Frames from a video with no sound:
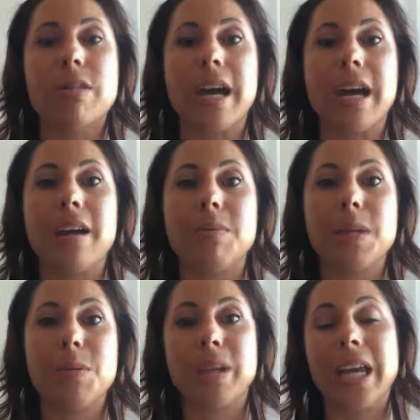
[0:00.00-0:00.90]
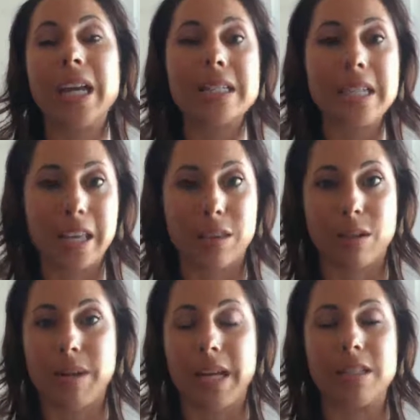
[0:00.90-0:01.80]
so that people
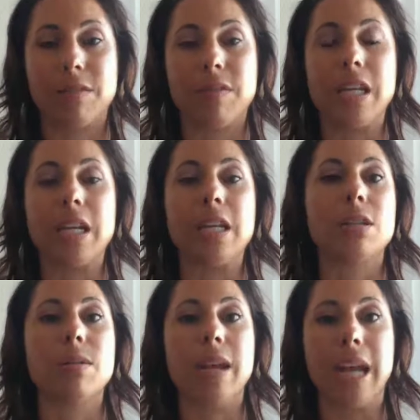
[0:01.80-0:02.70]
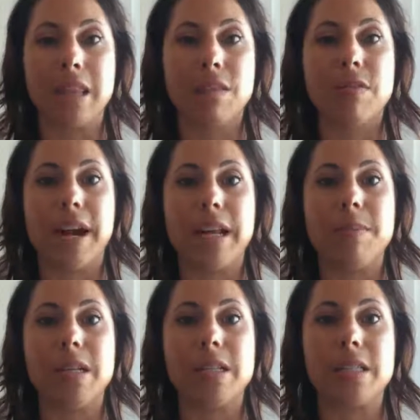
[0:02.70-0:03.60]
can take their meds if they need to, and the
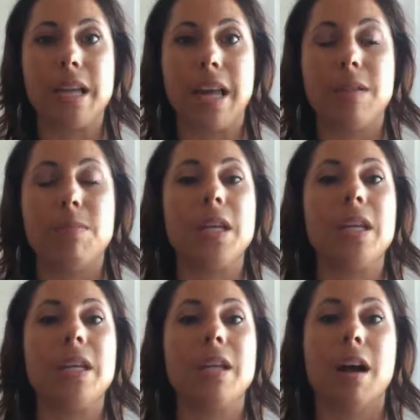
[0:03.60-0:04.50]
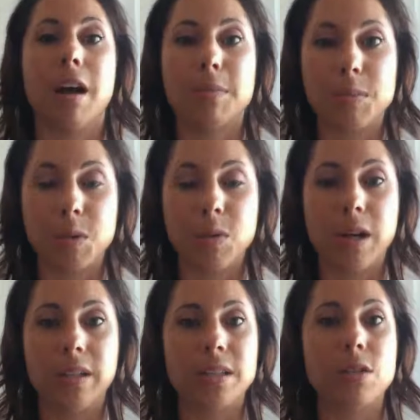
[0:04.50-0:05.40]
vitamins, and be in optimal
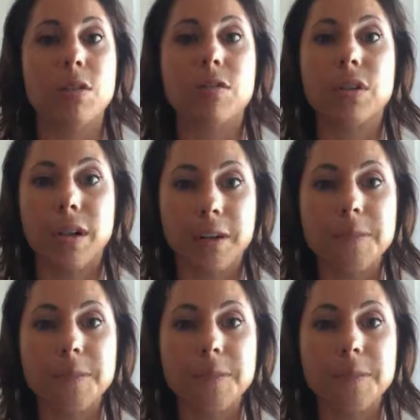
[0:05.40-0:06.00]
wellness overall.